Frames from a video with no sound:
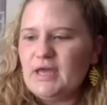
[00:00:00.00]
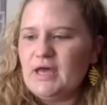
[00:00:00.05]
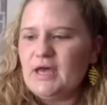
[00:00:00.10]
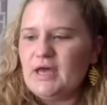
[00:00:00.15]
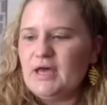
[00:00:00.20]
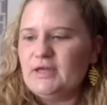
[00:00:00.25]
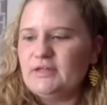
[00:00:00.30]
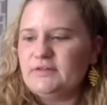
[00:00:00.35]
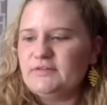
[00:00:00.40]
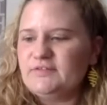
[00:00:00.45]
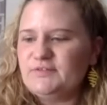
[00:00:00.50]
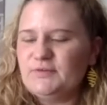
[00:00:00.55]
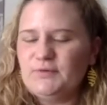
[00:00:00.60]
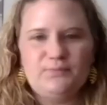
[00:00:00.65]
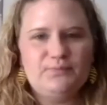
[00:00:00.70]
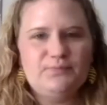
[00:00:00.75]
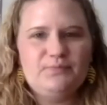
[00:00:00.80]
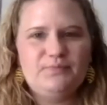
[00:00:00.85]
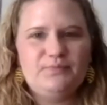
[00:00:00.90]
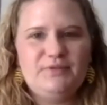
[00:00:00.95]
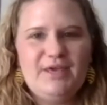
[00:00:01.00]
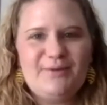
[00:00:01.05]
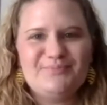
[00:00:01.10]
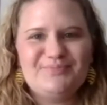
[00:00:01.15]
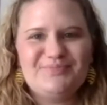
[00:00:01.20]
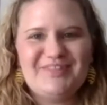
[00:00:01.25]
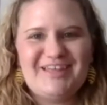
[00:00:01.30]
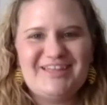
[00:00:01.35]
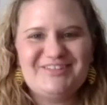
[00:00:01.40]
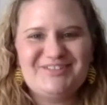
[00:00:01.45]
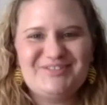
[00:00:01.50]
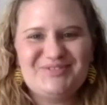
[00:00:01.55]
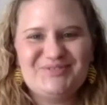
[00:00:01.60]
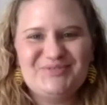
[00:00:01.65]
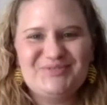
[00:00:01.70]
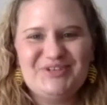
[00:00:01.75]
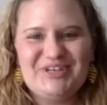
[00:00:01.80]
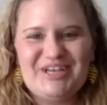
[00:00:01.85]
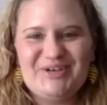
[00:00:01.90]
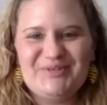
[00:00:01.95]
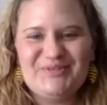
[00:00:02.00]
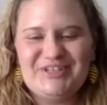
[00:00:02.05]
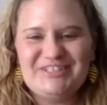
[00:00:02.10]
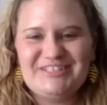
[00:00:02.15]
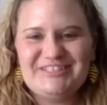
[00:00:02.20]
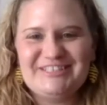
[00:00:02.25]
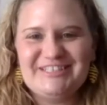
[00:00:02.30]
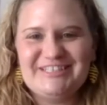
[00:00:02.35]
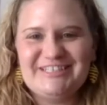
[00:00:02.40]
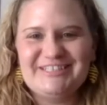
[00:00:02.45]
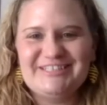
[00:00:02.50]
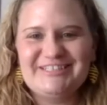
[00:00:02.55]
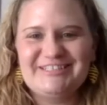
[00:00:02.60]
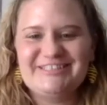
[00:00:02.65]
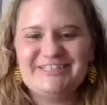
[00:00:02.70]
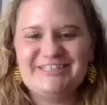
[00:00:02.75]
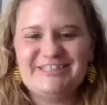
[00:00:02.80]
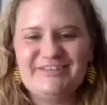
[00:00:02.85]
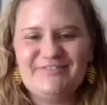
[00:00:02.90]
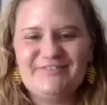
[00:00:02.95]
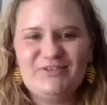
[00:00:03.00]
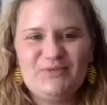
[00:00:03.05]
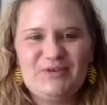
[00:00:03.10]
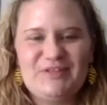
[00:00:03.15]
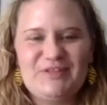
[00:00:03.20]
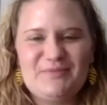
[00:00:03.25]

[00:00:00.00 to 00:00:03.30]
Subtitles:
So yeah, that's what I want to leave you with,